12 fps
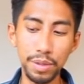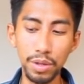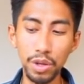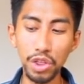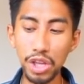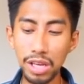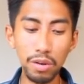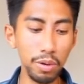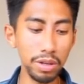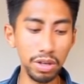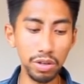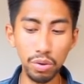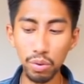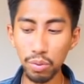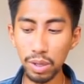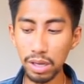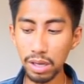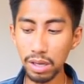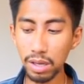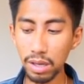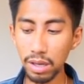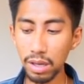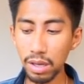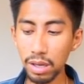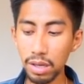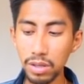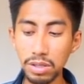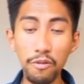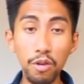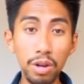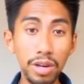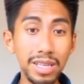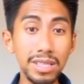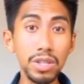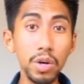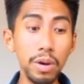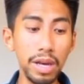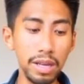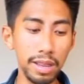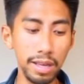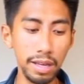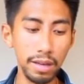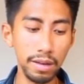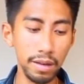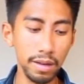They're thinking what they're doing, because the Fool card doesn't know anything.